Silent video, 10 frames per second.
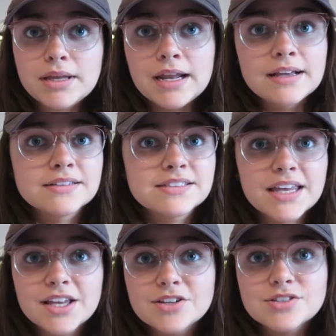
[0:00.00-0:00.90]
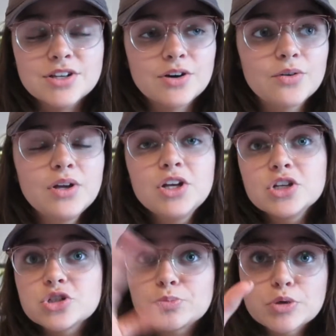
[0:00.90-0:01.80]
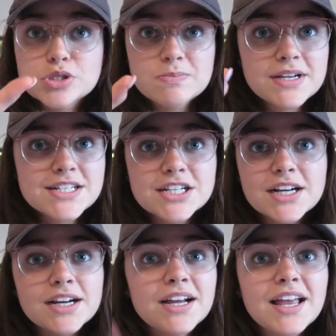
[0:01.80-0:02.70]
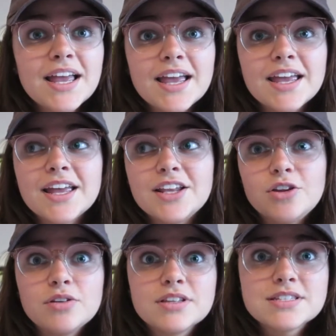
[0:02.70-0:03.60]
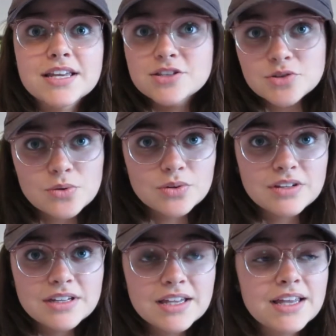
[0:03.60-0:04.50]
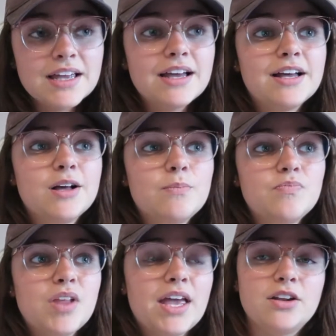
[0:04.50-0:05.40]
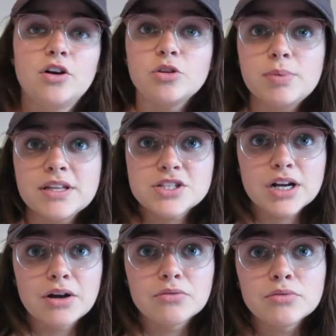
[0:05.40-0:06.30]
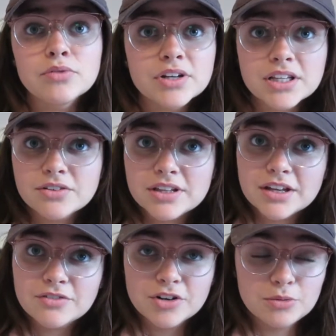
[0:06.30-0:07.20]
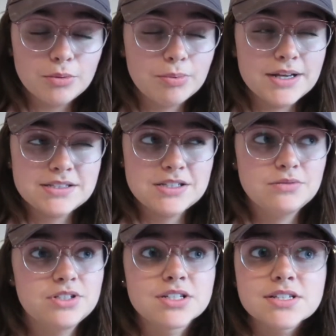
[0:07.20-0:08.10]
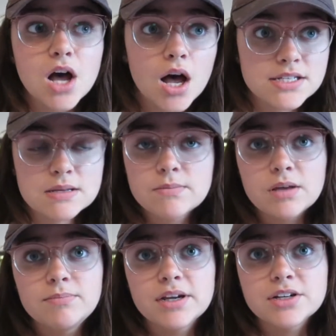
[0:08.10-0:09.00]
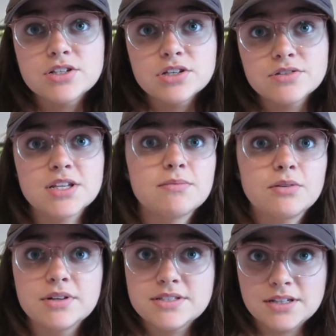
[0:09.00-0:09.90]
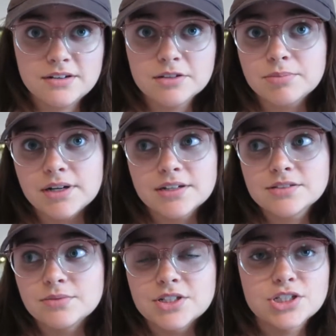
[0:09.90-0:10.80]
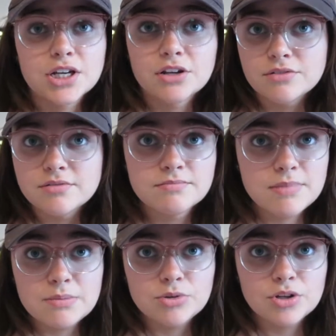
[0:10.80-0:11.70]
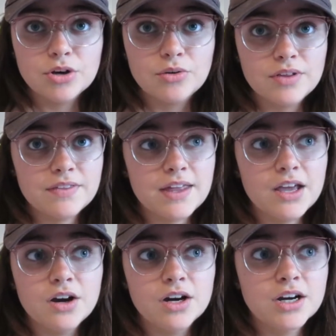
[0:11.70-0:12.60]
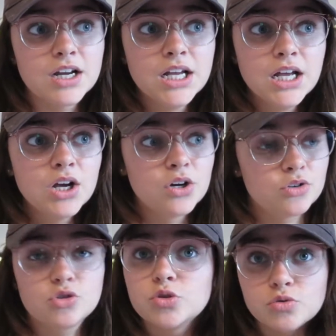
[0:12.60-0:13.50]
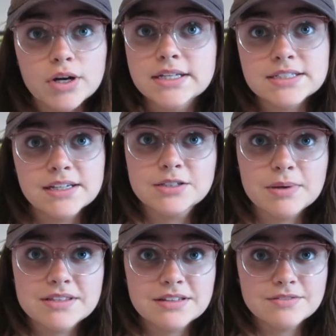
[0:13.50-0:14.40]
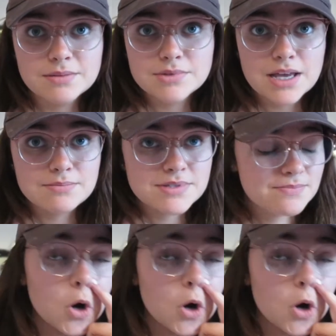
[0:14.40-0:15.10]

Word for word: bidding sale, so she'll post a picture and you can say sold, um and all the pins are at really really affordable prices, which is awesome compared to some of the ones that are in the parks, which I know people know that they are crazy expensive sometimes.